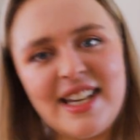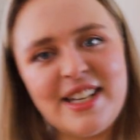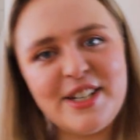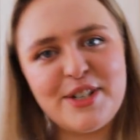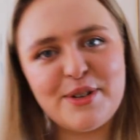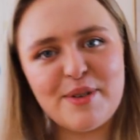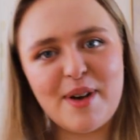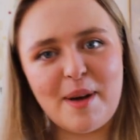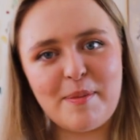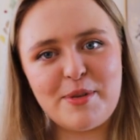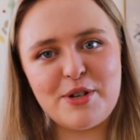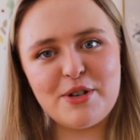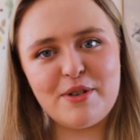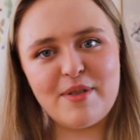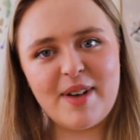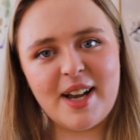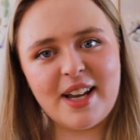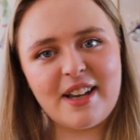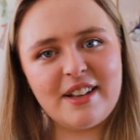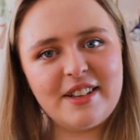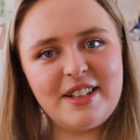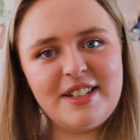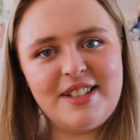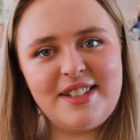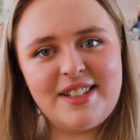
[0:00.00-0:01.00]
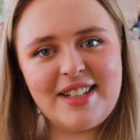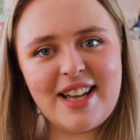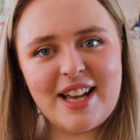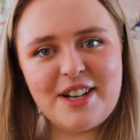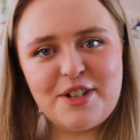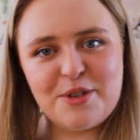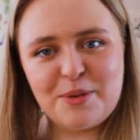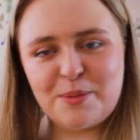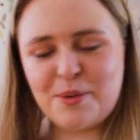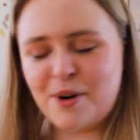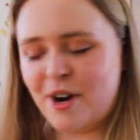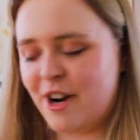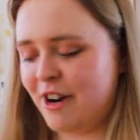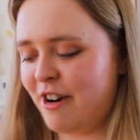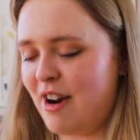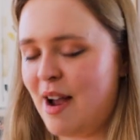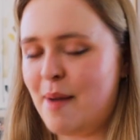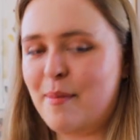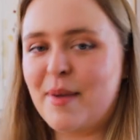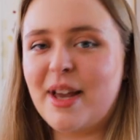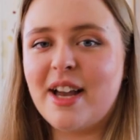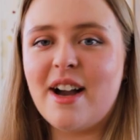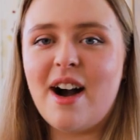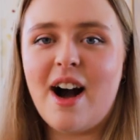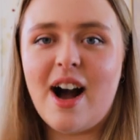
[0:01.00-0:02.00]
interrupt your regularly scheduled
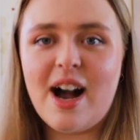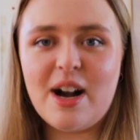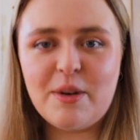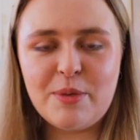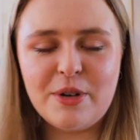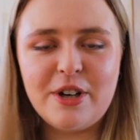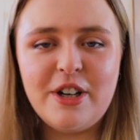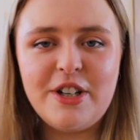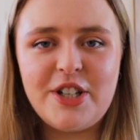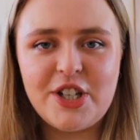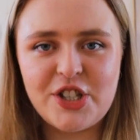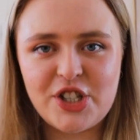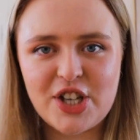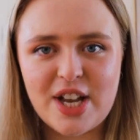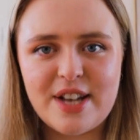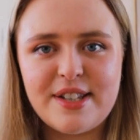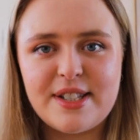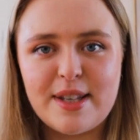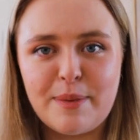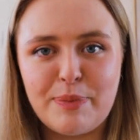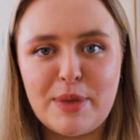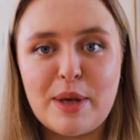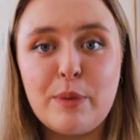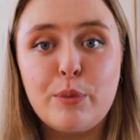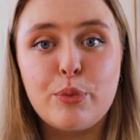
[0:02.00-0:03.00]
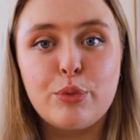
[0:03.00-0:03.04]
programming, I wanted to share something